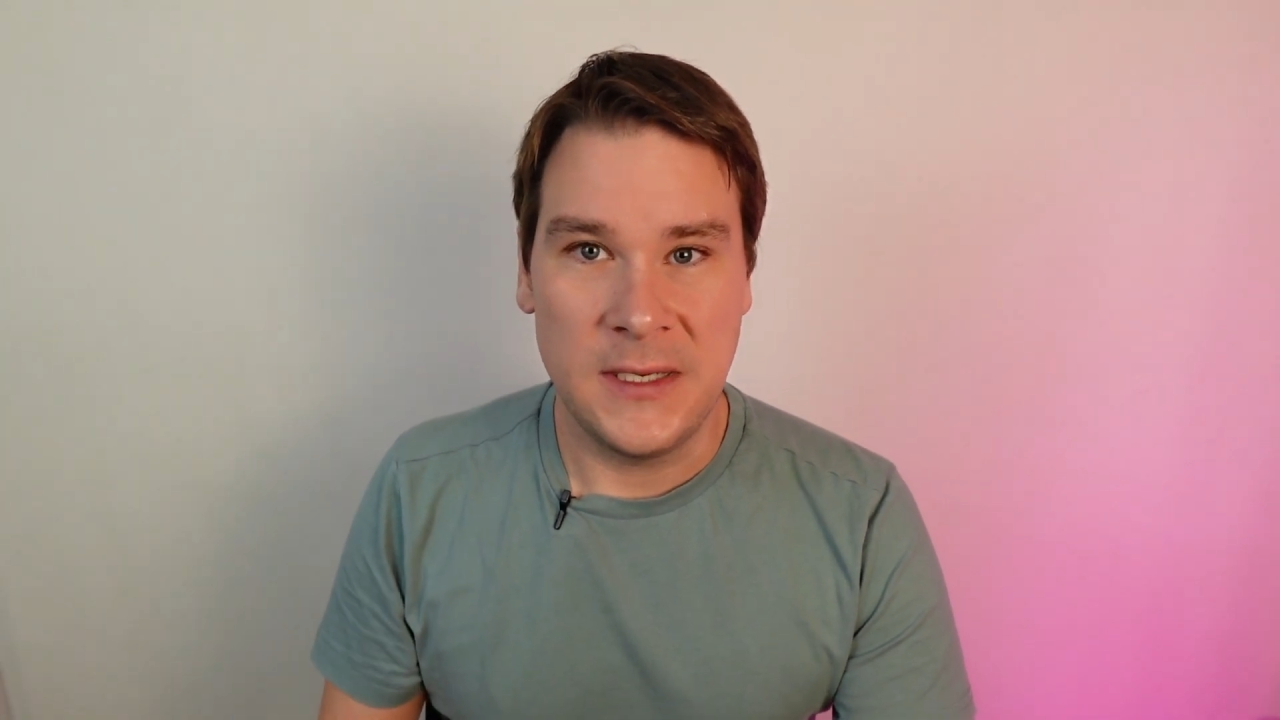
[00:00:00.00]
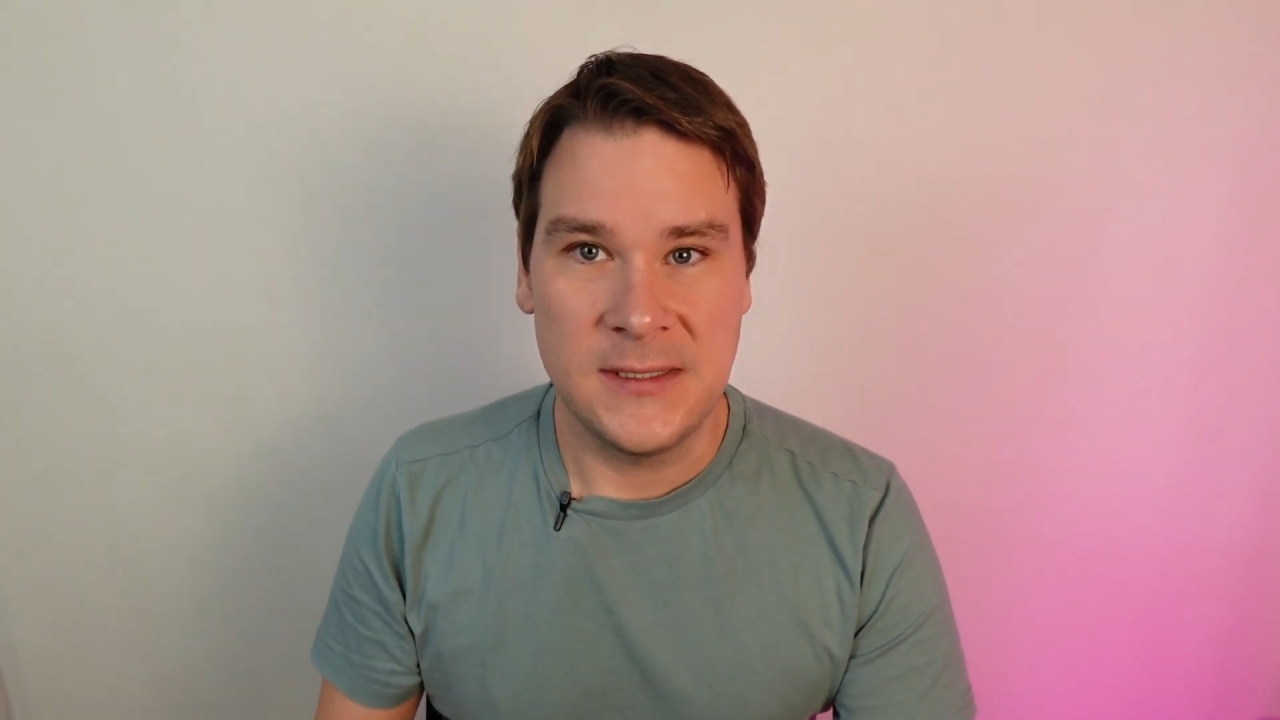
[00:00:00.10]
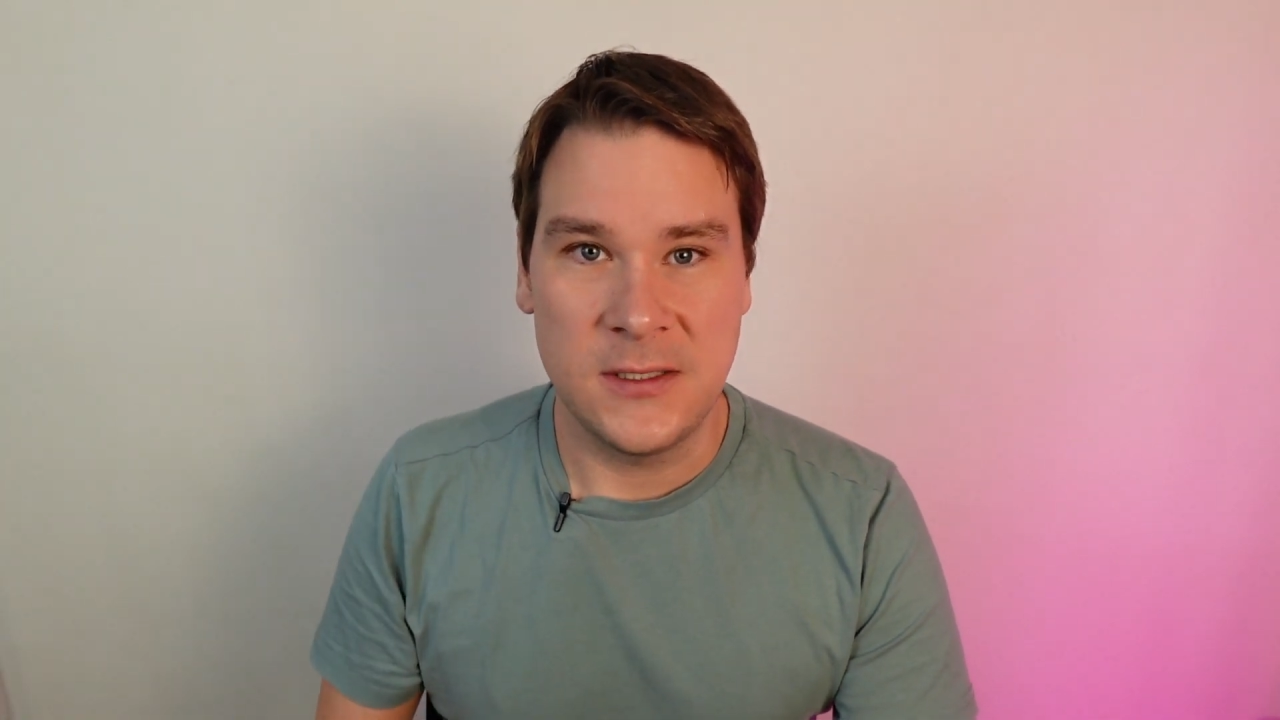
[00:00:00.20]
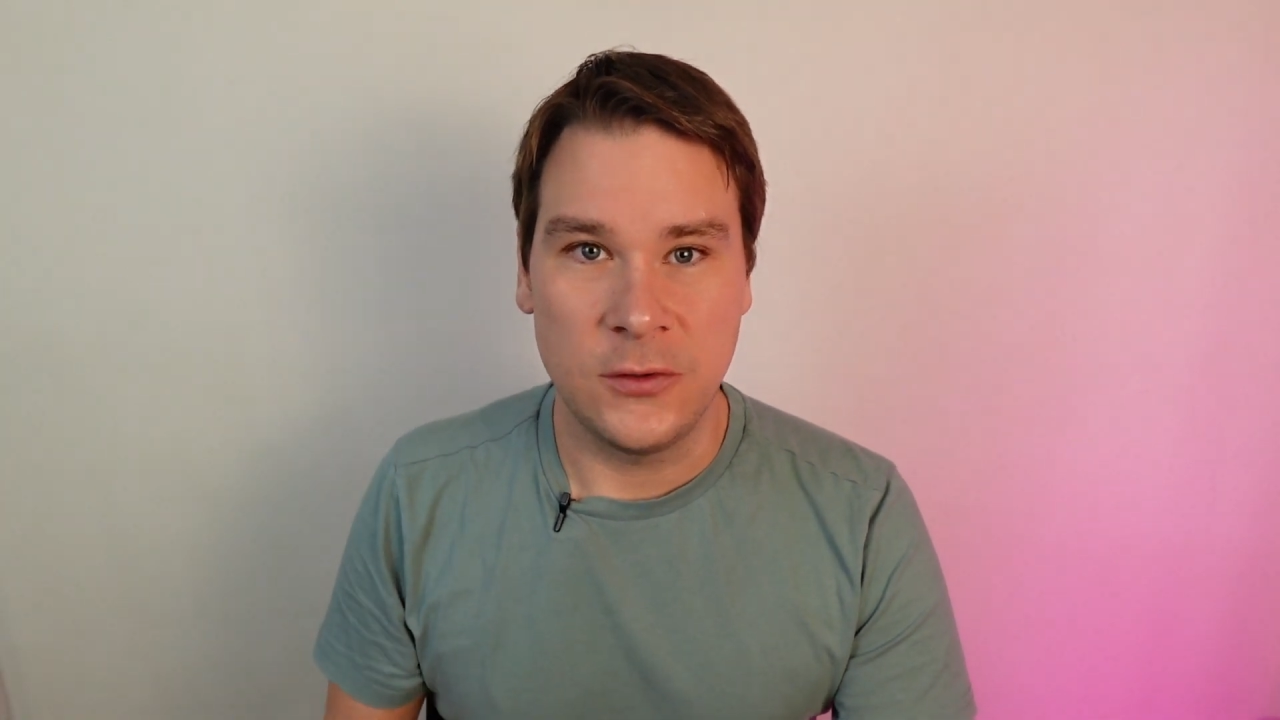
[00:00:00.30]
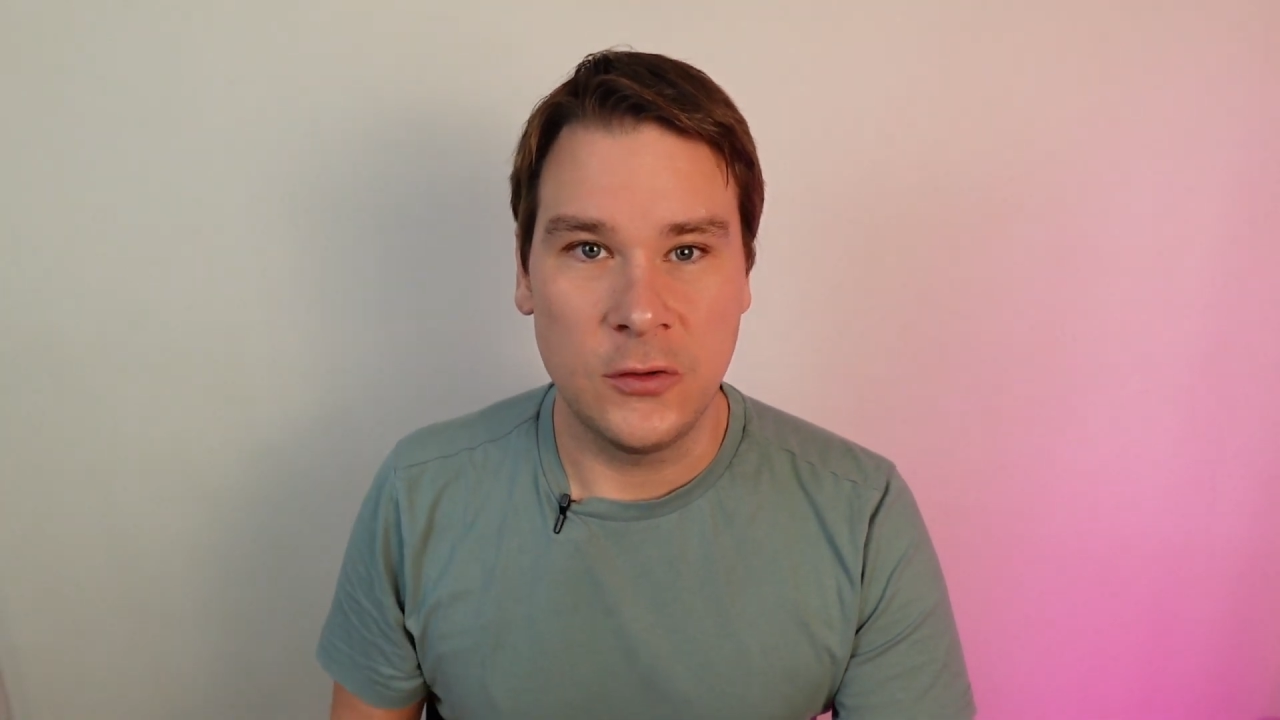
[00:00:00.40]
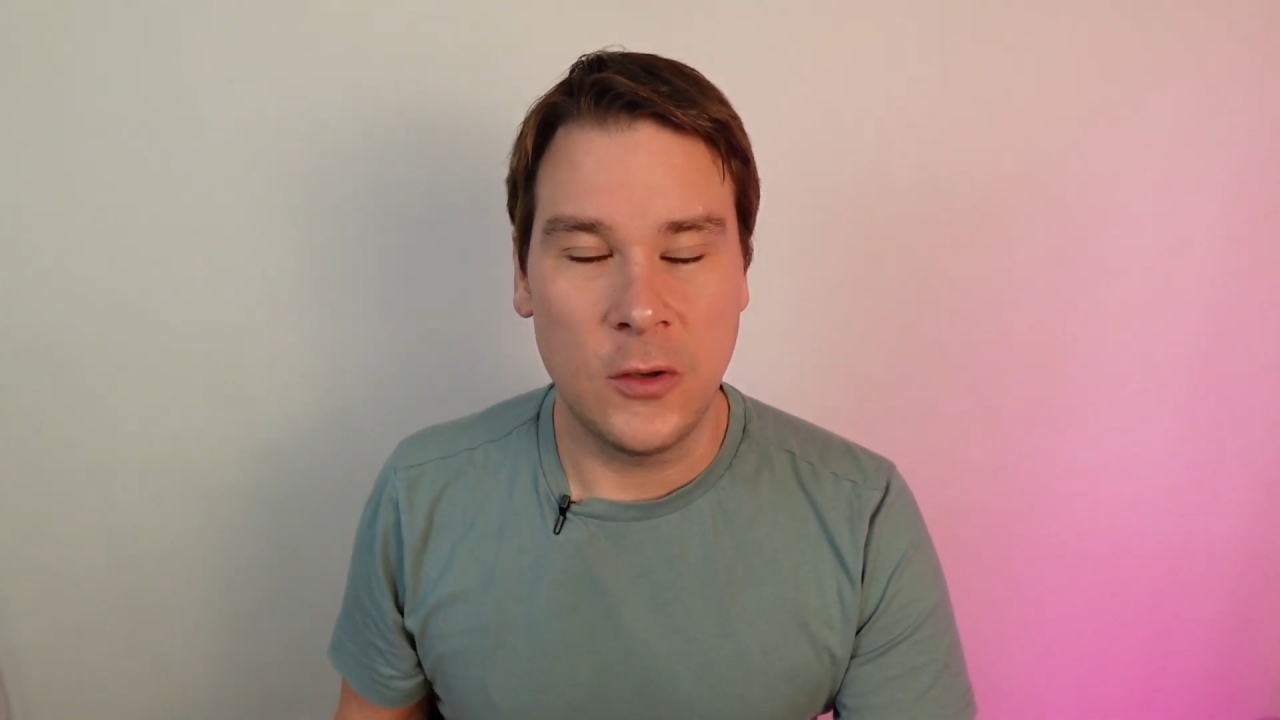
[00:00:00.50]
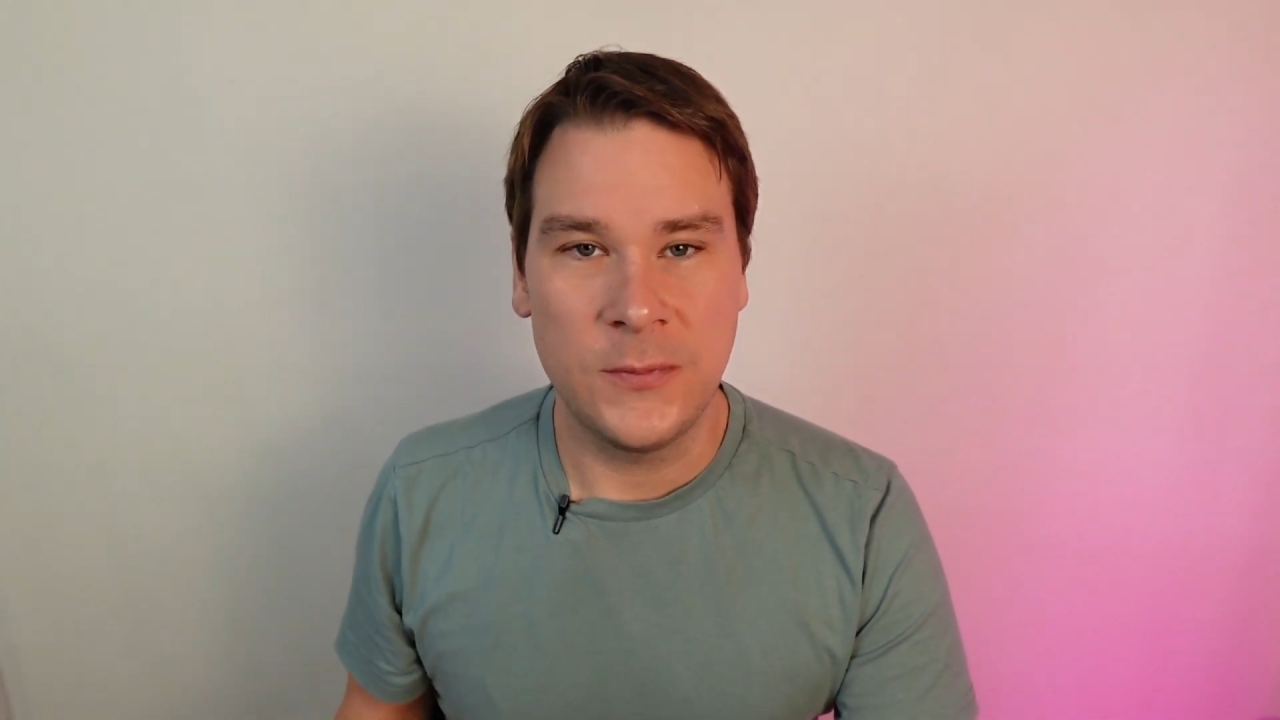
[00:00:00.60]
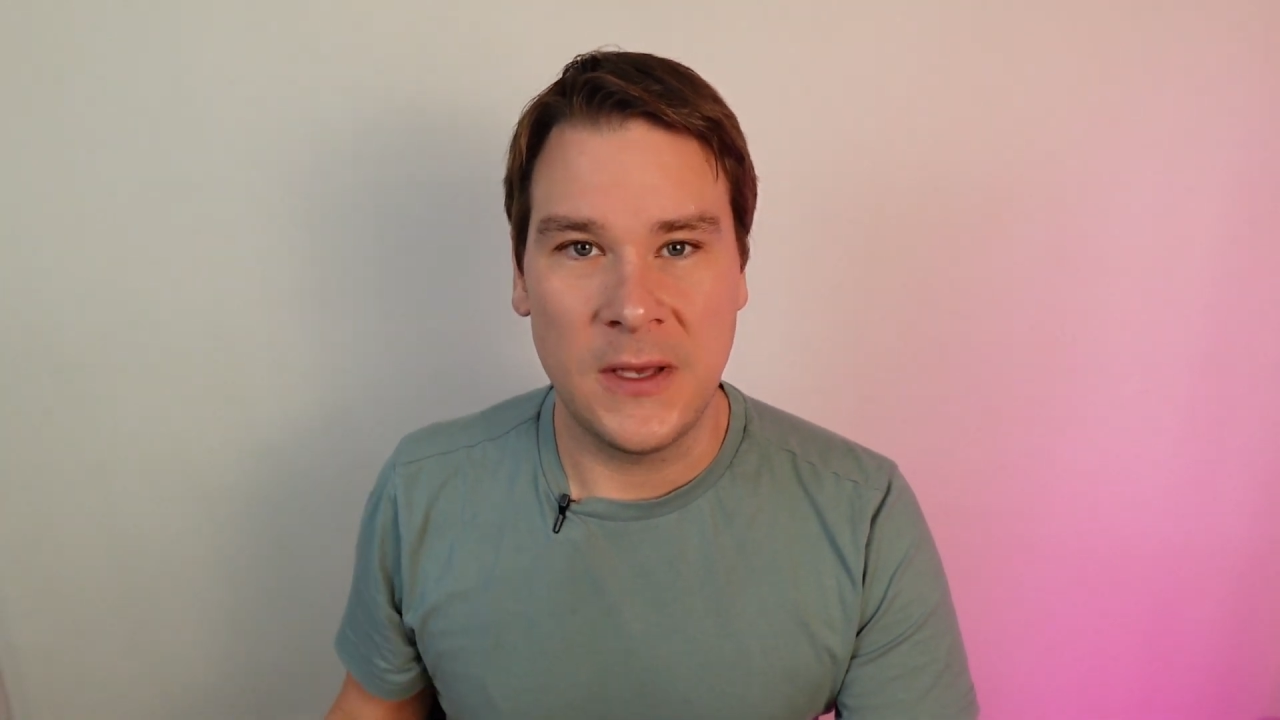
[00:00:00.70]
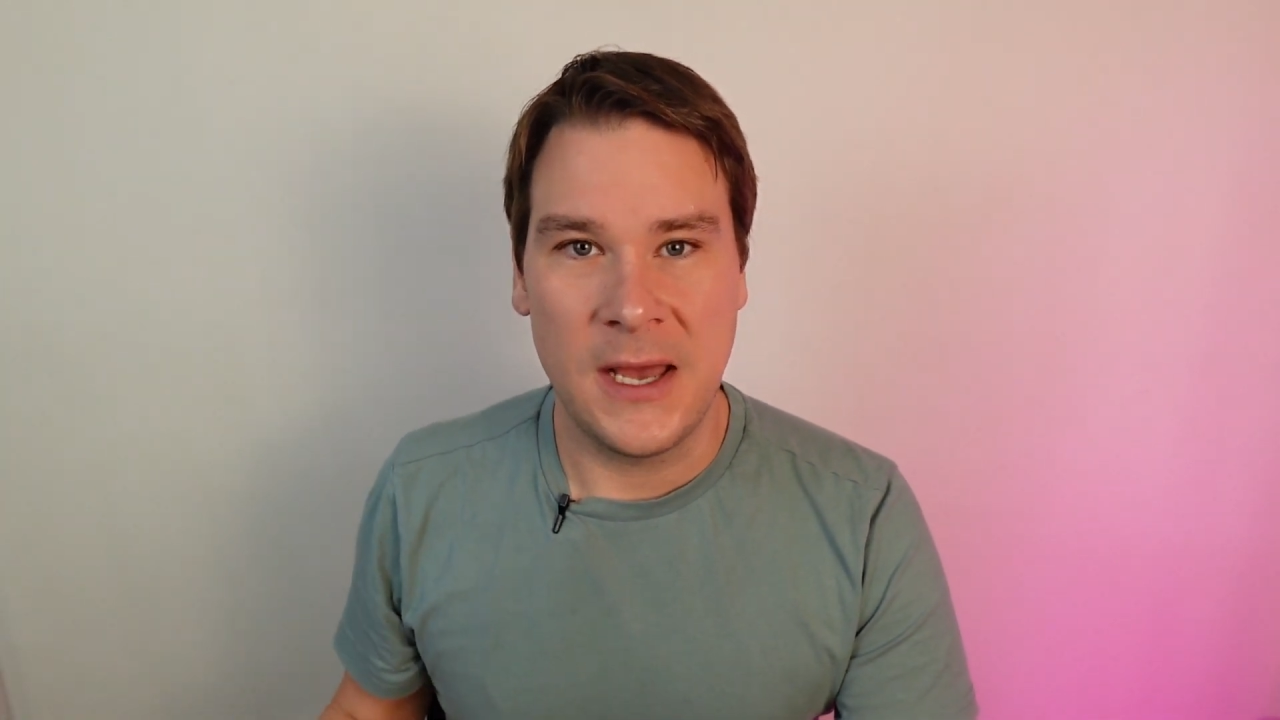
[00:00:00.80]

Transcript: is that dropped